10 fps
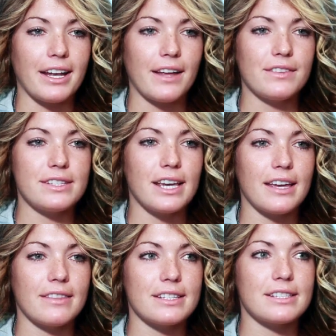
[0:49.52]
I'd have to
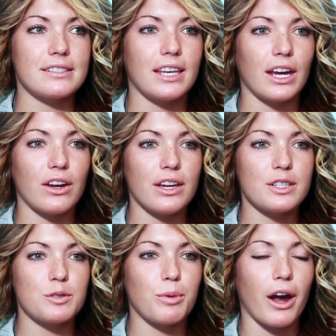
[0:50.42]
say the
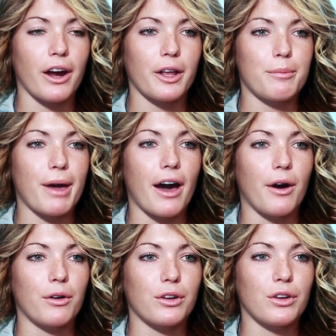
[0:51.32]
scariest part
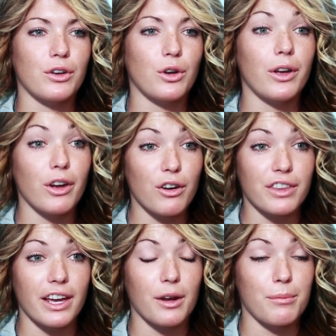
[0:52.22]
about going
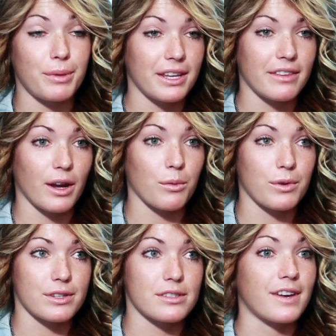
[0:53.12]
over there and being there
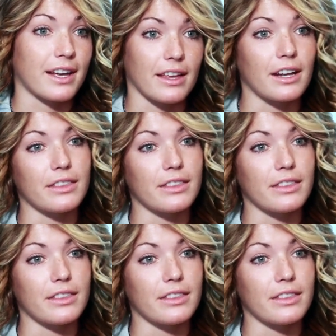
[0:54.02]
was the fact that